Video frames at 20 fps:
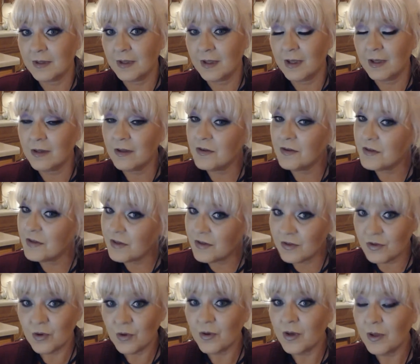There's a
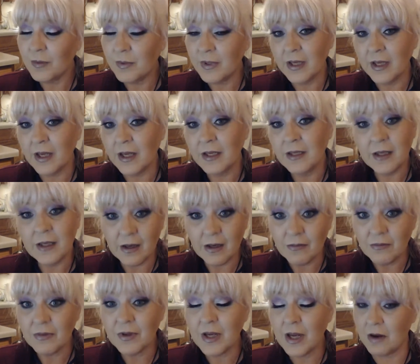story behind
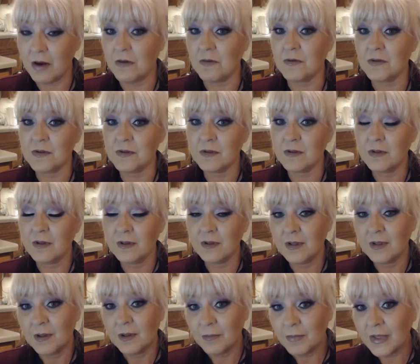every house,
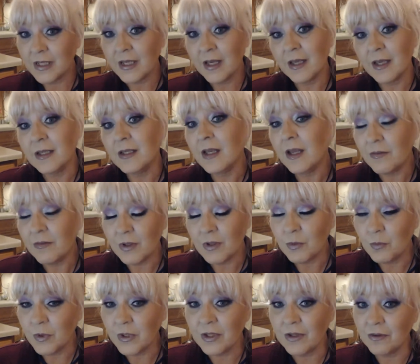behind every
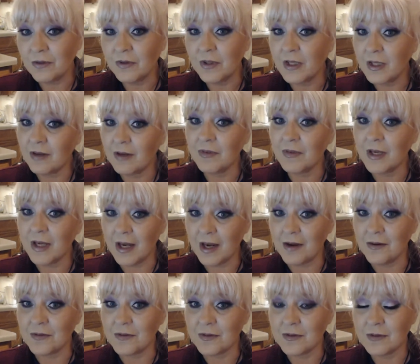window in every
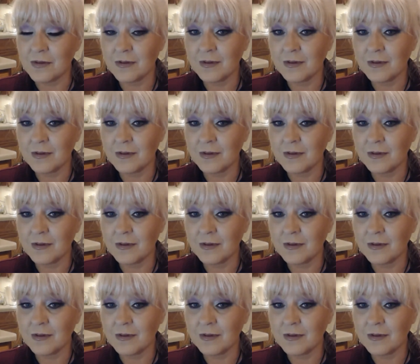house.